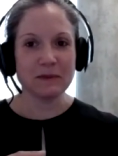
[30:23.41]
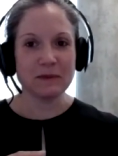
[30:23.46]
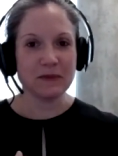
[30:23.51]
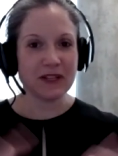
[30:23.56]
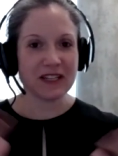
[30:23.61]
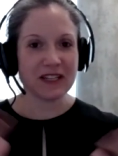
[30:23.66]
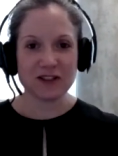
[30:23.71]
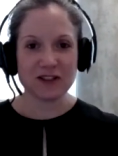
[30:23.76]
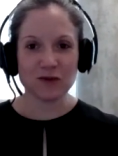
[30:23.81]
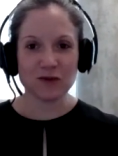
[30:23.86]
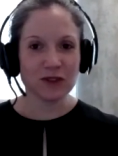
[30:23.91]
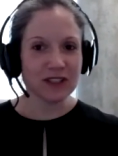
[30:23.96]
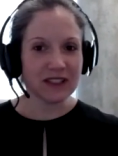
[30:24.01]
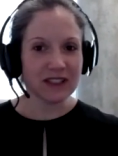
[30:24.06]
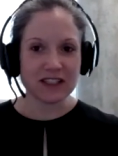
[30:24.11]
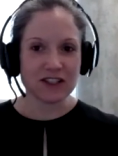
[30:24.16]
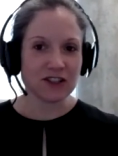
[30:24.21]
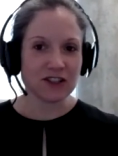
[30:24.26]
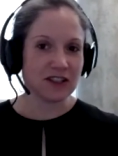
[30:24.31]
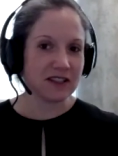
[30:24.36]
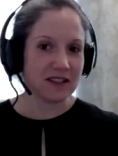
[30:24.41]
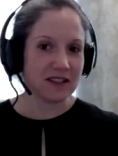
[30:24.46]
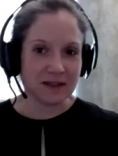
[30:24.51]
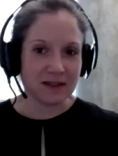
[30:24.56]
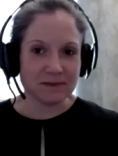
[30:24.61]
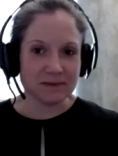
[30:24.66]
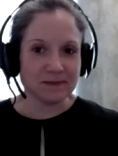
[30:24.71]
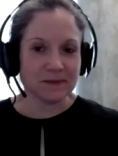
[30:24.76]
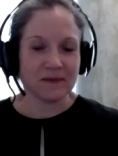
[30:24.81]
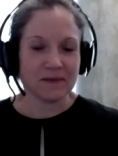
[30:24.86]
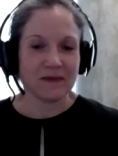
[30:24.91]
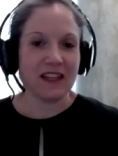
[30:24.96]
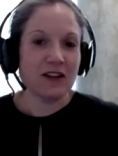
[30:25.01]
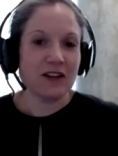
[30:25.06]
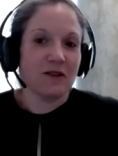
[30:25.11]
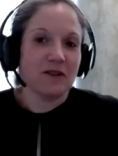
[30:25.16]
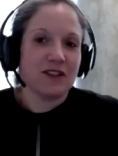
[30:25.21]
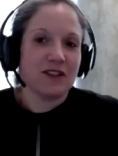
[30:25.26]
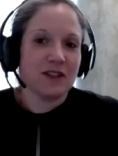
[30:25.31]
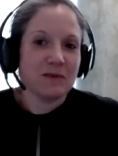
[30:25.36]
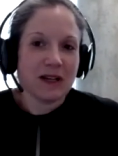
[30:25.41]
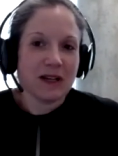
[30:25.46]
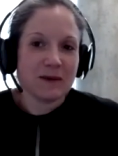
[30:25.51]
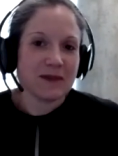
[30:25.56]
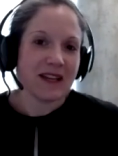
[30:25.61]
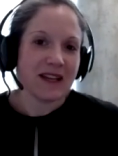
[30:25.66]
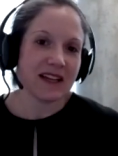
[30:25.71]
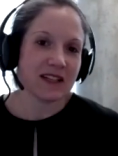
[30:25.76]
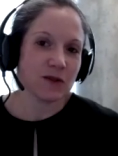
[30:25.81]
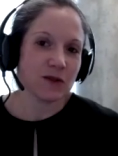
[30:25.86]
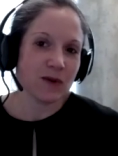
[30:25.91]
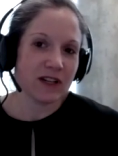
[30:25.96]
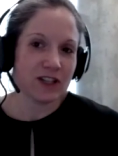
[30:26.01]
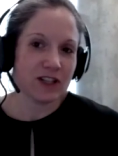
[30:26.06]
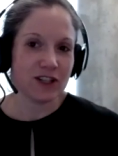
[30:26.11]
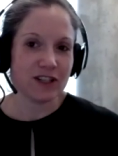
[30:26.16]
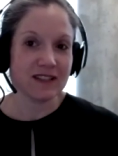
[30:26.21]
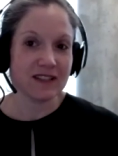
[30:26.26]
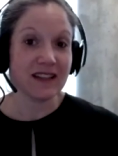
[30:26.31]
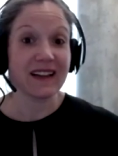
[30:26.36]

but it's really just, you know, sometimes I ask questions.